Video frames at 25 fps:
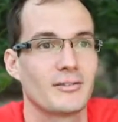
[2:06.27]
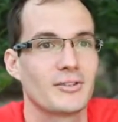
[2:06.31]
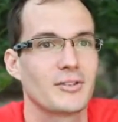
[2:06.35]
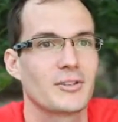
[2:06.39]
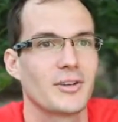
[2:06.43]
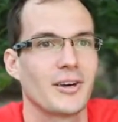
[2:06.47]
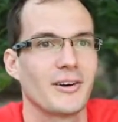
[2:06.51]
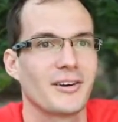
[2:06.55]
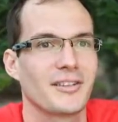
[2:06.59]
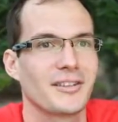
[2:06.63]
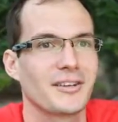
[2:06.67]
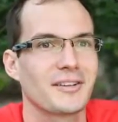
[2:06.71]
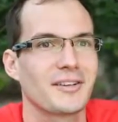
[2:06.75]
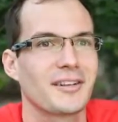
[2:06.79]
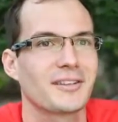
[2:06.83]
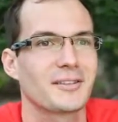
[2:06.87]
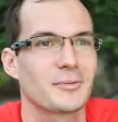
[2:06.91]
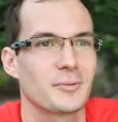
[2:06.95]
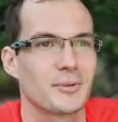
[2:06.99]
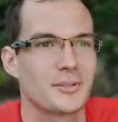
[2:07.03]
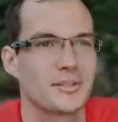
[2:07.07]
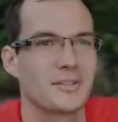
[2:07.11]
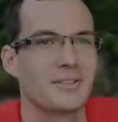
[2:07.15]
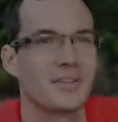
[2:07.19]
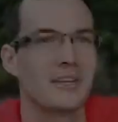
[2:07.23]
So I think that's
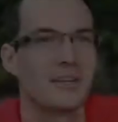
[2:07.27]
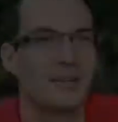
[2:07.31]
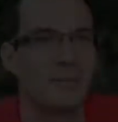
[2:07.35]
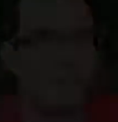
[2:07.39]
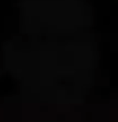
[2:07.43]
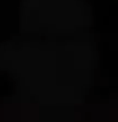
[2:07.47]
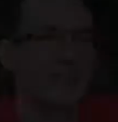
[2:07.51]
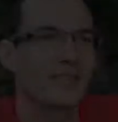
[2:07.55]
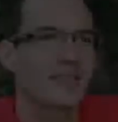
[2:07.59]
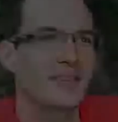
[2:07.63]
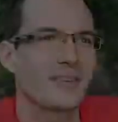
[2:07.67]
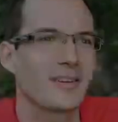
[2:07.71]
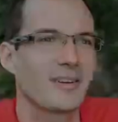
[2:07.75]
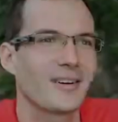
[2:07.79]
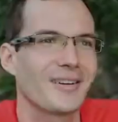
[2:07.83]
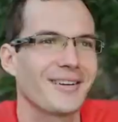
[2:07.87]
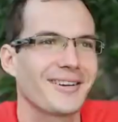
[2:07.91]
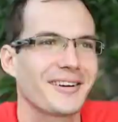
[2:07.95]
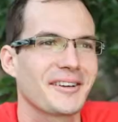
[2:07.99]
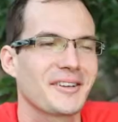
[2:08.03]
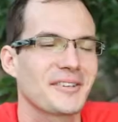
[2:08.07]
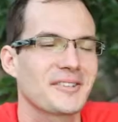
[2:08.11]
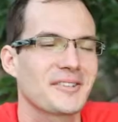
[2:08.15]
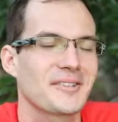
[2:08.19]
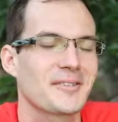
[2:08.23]
what's neat about it.
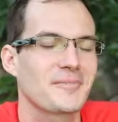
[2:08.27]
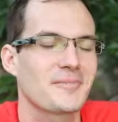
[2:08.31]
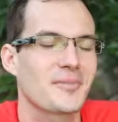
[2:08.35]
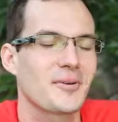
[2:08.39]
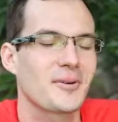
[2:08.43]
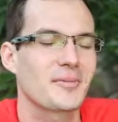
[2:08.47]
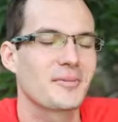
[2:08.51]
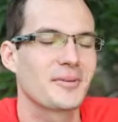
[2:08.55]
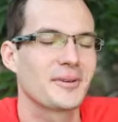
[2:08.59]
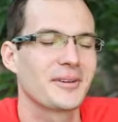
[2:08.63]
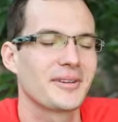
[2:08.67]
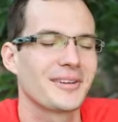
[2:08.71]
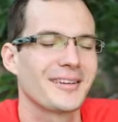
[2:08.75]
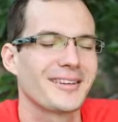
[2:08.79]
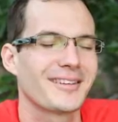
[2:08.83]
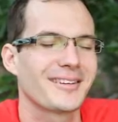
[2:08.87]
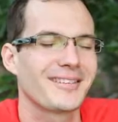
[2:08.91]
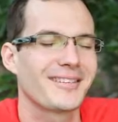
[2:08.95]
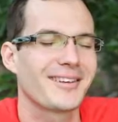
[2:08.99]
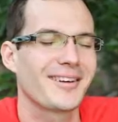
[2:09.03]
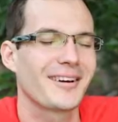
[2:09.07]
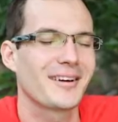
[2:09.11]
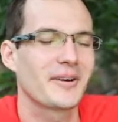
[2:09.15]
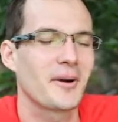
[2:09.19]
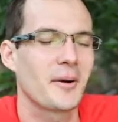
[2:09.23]
I guess I
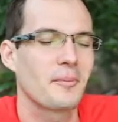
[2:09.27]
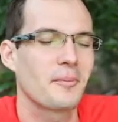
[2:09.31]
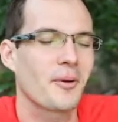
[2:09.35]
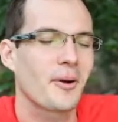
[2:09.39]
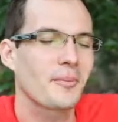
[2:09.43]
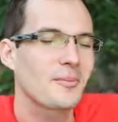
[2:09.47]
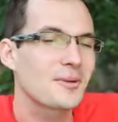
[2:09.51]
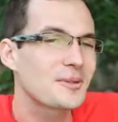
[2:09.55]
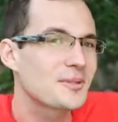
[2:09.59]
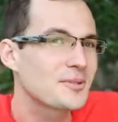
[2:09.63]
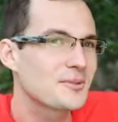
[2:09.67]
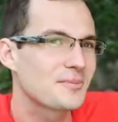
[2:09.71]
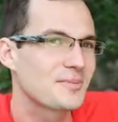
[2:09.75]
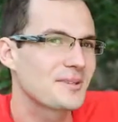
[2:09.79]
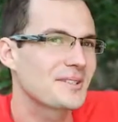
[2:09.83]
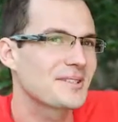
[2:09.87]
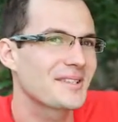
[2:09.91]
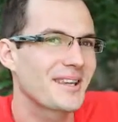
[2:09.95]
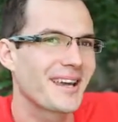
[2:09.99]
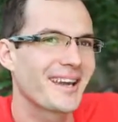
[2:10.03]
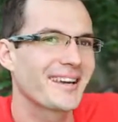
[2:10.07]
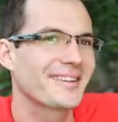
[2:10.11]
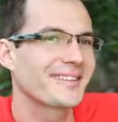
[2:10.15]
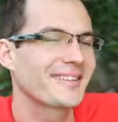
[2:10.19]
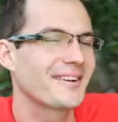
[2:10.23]
probably should be
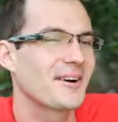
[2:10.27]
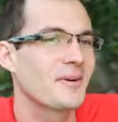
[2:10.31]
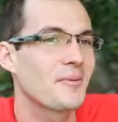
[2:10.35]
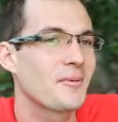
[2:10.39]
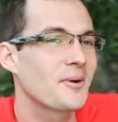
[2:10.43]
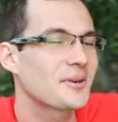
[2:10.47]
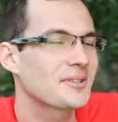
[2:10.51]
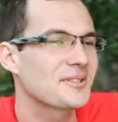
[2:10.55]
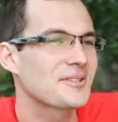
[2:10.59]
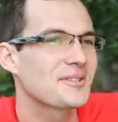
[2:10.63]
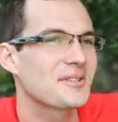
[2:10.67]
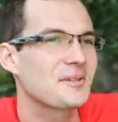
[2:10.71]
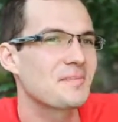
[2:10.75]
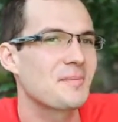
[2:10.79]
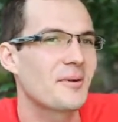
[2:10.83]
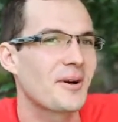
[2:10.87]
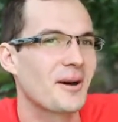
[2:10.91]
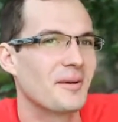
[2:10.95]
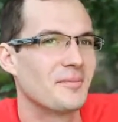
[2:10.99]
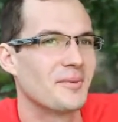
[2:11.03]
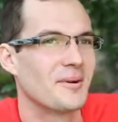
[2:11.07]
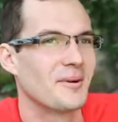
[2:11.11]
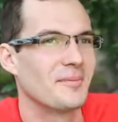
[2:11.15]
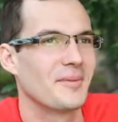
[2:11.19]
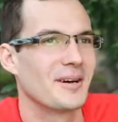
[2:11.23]
saying that I was
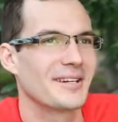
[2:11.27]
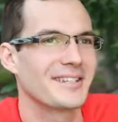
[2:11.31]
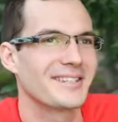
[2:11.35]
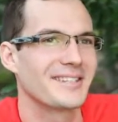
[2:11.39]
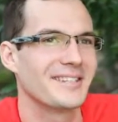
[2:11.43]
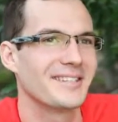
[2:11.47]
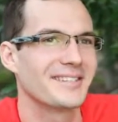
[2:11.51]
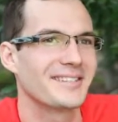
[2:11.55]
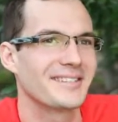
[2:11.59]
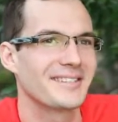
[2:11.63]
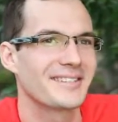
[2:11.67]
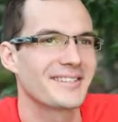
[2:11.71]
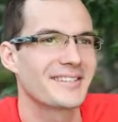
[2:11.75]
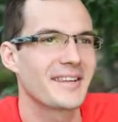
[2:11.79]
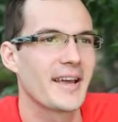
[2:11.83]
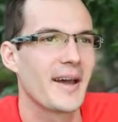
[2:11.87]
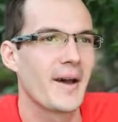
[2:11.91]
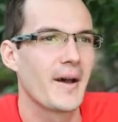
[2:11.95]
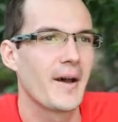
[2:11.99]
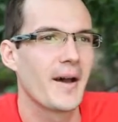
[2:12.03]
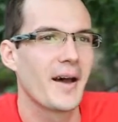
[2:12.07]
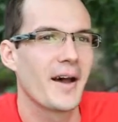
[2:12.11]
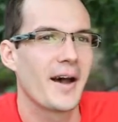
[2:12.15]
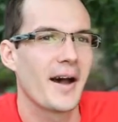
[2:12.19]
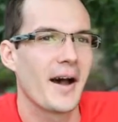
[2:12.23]
inspired by my teachers,
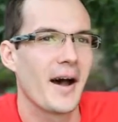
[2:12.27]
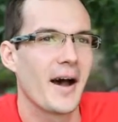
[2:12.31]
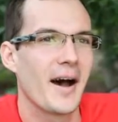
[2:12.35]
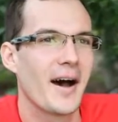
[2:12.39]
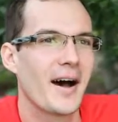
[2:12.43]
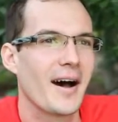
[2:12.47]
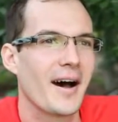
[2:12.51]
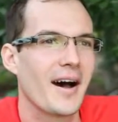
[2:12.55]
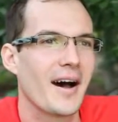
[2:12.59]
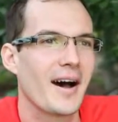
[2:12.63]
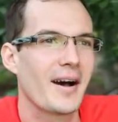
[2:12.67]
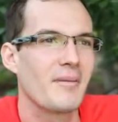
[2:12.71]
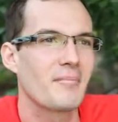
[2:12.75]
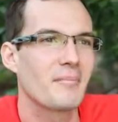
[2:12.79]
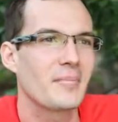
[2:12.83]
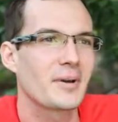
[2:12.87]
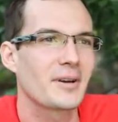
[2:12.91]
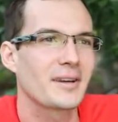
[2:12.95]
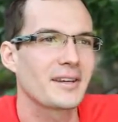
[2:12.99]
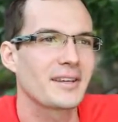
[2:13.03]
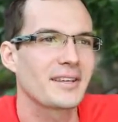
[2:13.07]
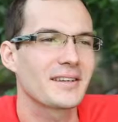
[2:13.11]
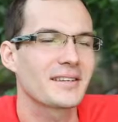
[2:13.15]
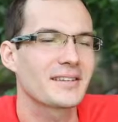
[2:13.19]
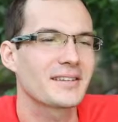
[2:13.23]
but
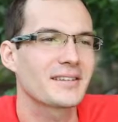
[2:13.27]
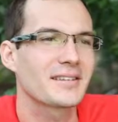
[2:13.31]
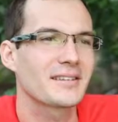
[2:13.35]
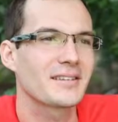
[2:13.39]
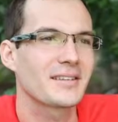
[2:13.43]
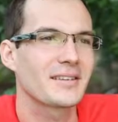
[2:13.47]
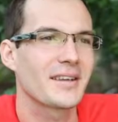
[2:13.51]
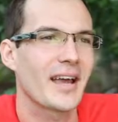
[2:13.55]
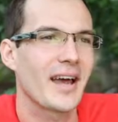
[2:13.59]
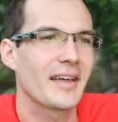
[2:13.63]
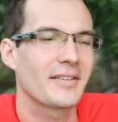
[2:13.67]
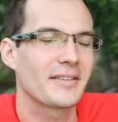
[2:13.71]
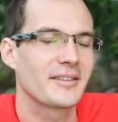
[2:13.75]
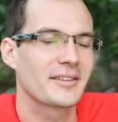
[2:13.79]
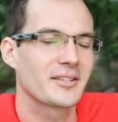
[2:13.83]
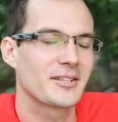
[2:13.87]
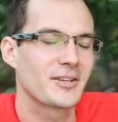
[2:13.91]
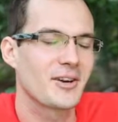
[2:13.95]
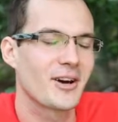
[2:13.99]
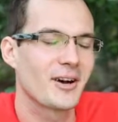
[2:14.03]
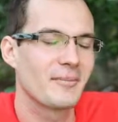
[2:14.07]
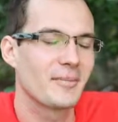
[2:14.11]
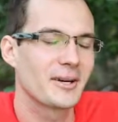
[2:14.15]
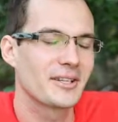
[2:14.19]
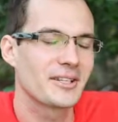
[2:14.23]
I guess at the
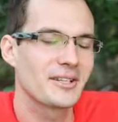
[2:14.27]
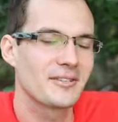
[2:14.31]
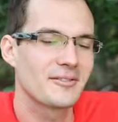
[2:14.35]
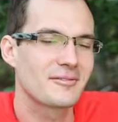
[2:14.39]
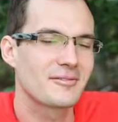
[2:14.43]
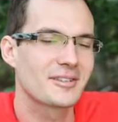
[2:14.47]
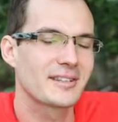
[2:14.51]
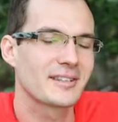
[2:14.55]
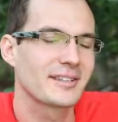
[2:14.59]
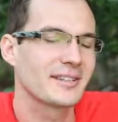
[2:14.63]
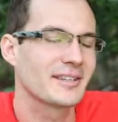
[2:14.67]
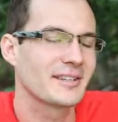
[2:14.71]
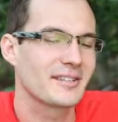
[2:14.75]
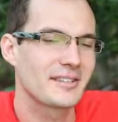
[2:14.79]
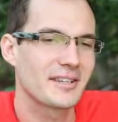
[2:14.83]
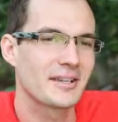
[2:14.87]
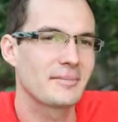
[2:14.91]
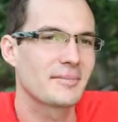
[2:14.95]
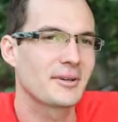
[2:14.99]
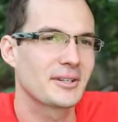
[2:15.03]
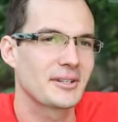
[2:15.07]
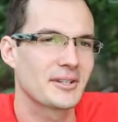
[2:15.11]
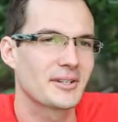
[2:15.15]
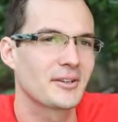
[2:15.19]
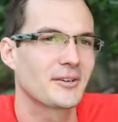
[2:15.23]
time I didn't really see
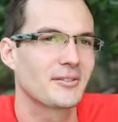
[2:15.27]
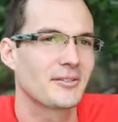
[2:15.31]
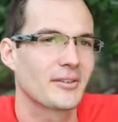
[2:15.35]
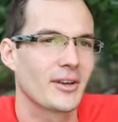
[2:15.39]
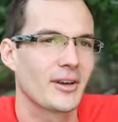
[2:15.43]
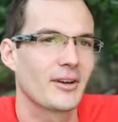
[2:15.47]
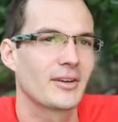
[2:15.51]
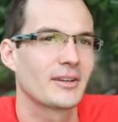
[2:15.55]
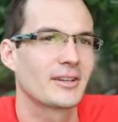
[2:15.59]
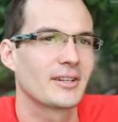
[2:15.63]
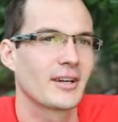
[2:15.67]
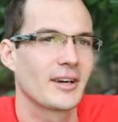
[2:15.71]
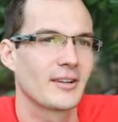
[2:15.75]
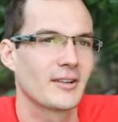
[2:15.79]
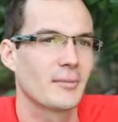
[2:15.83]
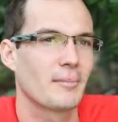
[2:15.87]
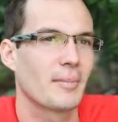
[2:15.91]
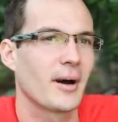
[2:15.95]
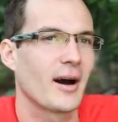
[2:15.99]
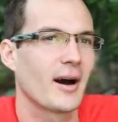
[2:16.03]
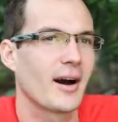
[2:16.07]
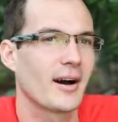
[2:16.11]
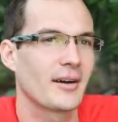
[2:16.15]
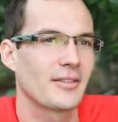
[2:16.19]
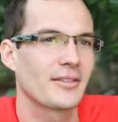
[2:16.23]
myself going down the
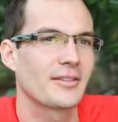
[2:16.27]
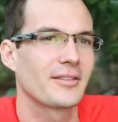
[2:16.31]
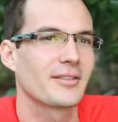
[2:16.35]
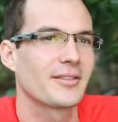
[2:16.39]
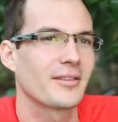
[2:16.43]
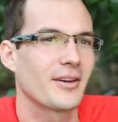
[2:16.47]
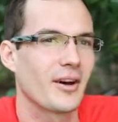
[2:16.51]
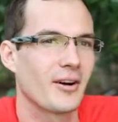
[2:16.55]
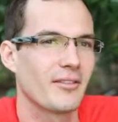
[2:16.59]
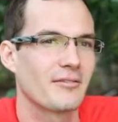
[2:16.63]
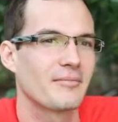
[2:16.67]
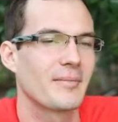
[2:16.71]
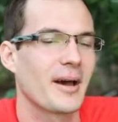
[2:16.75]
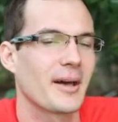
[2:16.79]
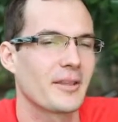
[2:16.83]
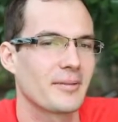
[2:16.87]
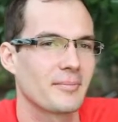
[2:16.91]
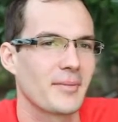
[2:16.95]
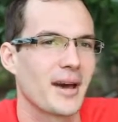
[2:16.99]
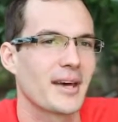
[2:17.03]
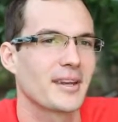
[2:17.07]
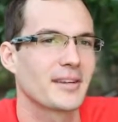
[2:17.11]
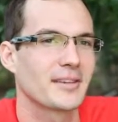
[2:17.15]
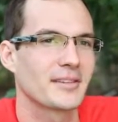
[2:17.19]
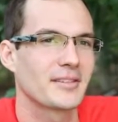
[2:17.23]
path of
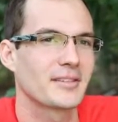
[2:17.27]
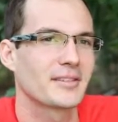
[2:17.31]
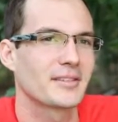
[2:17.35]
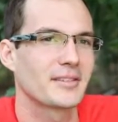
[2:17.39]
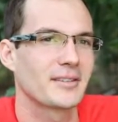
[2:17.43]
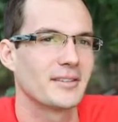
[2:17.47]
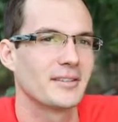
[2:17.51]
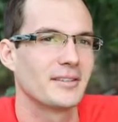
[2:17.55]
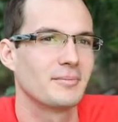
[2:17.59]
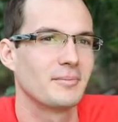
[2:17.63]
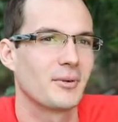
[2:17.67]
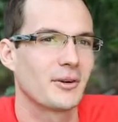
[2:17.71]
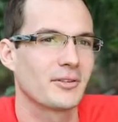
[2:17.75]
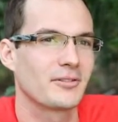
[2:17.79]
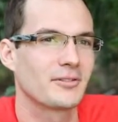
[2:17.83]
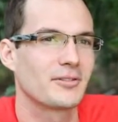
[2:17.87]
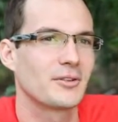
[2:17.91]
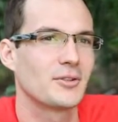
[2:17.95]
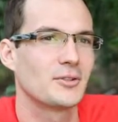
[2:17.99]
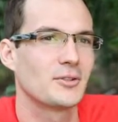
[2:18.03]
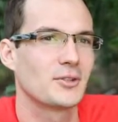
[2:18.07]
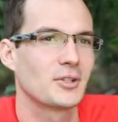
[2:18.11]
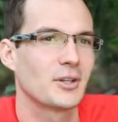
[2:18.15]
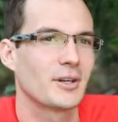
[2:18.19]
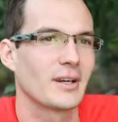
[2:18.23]
mathematics in my
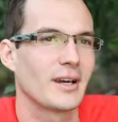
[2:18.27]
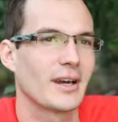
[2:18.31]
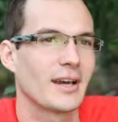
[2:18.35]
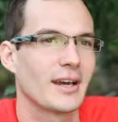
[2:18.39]
future.